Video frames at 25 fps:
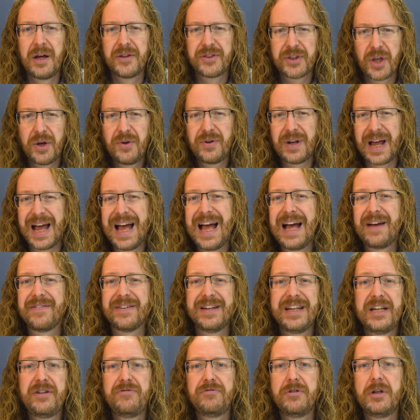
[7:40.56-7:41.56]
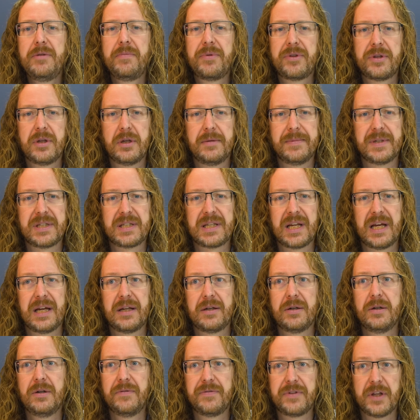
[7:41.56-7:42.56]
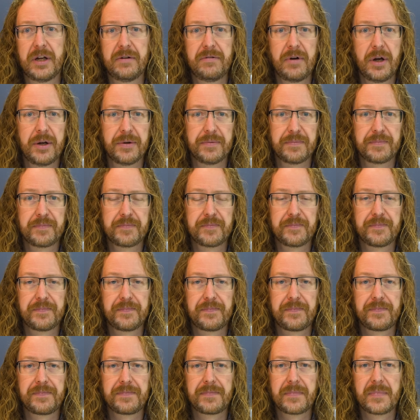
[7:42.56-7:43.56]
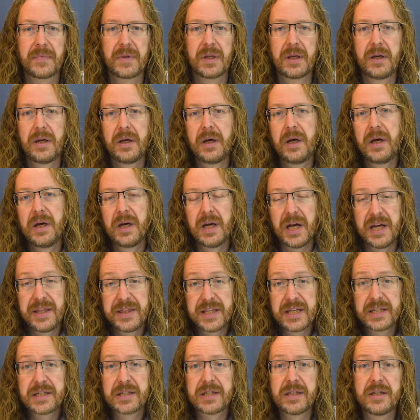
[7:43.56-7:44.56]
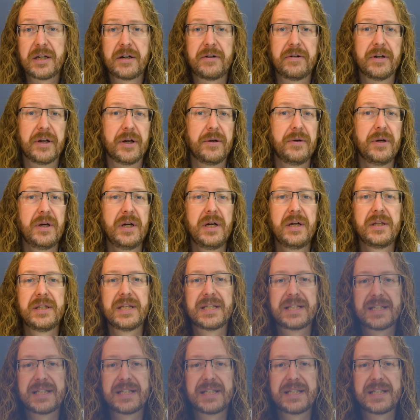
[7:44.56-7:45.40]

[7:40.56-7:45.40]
don't have an in-room thermostat of their own. In this scenario, the